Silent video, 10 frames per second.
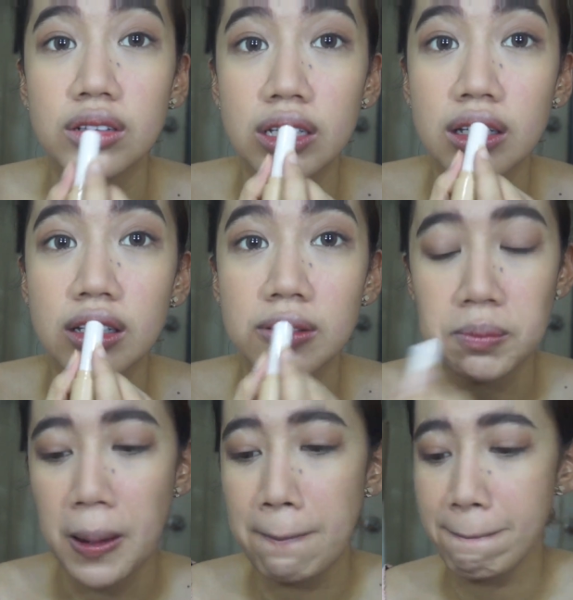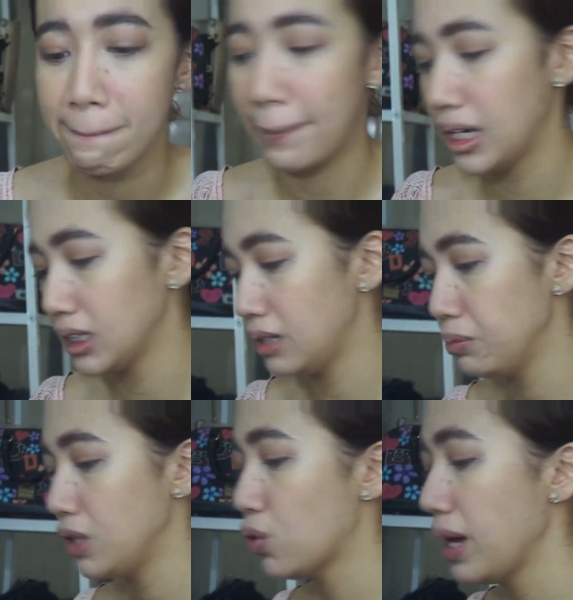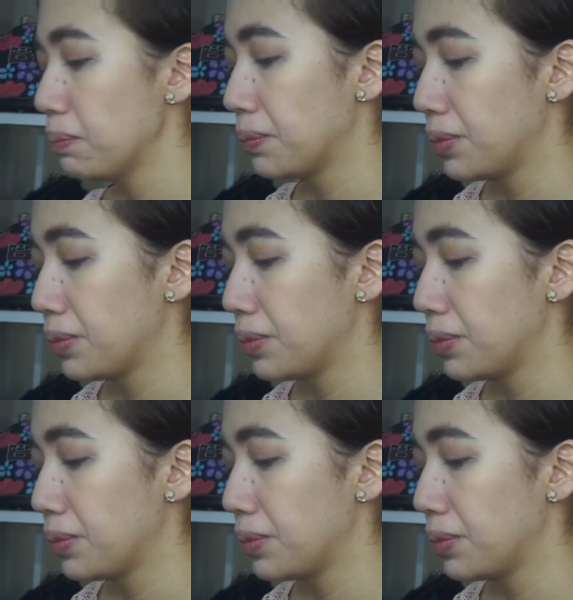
Okay. Wait, let me wipe.